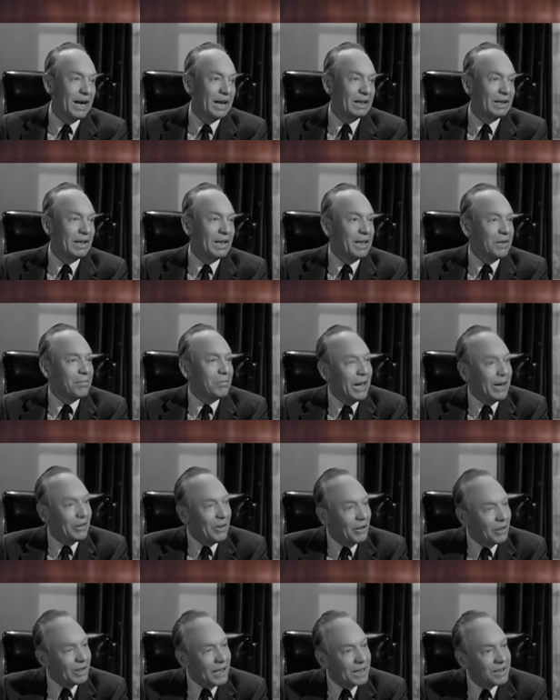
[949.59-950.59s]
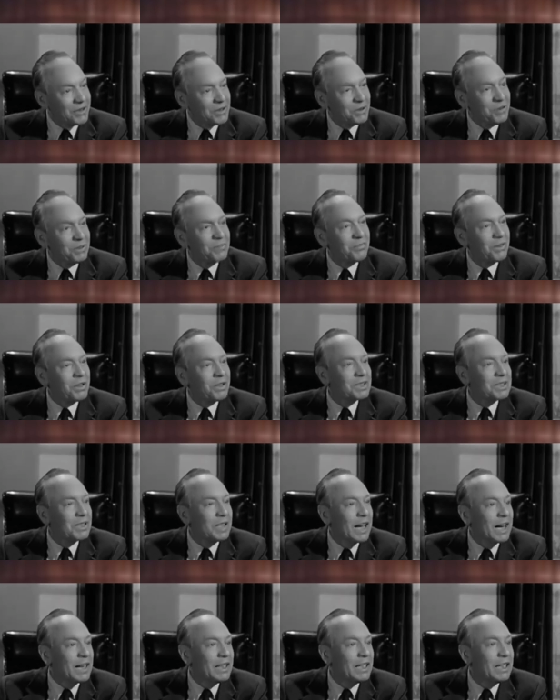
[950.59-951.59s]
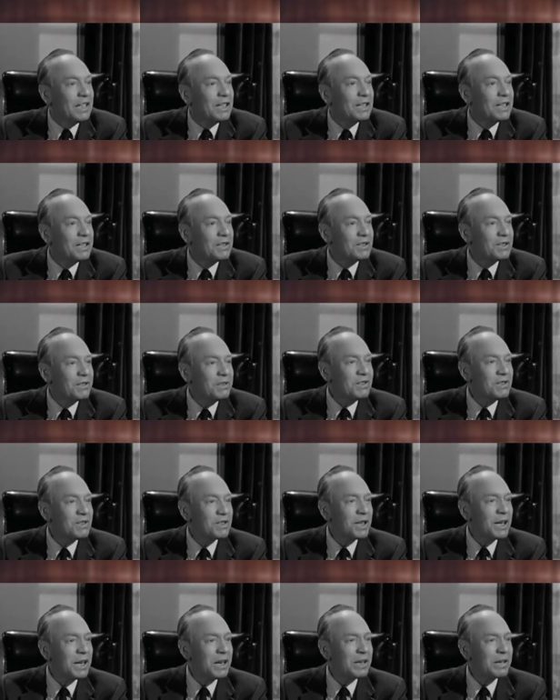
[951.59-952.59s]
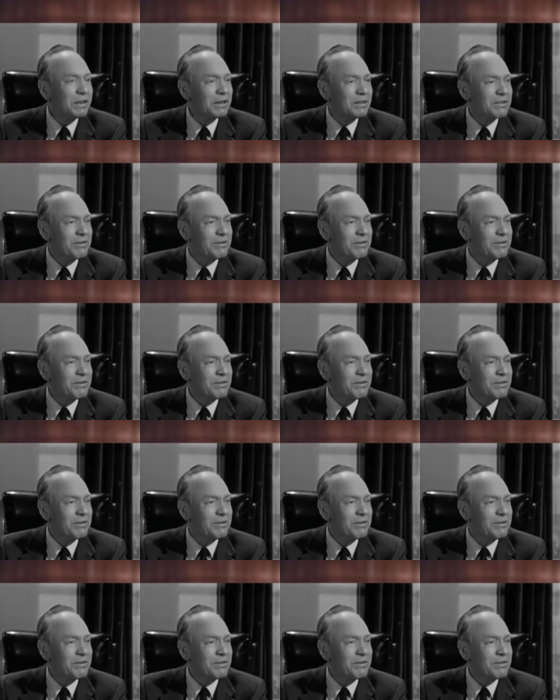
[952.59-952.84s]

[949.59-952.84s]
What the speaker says: he was often relegated to playing secondary characters,